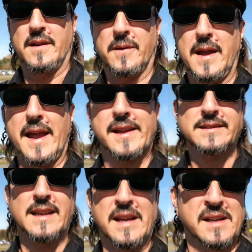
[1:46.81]
Okay,
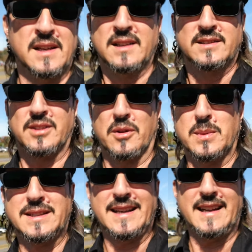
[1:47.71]
so there
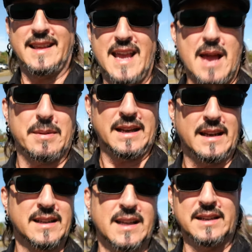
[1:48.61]
wasn't anything
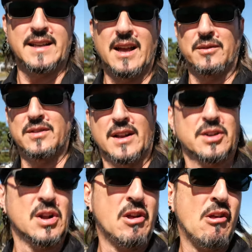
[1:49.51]
happening in Town
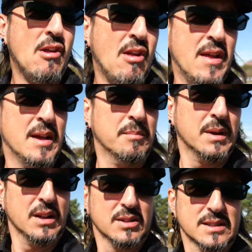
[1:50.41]
Center,
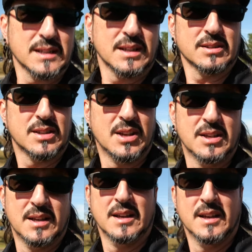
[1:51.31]
but it looks like there's
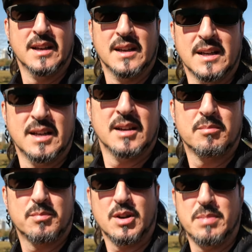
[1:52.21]

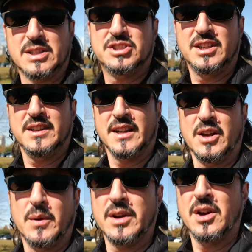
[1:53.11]
pretty big shindig
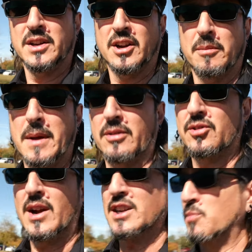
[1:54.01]
going on here at Mount
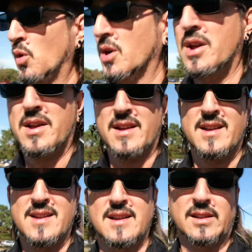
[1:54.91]
Trashmore.
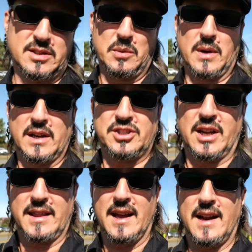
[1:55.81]
So we're gonna
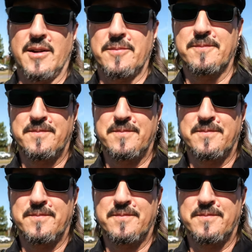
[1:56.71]
check that out.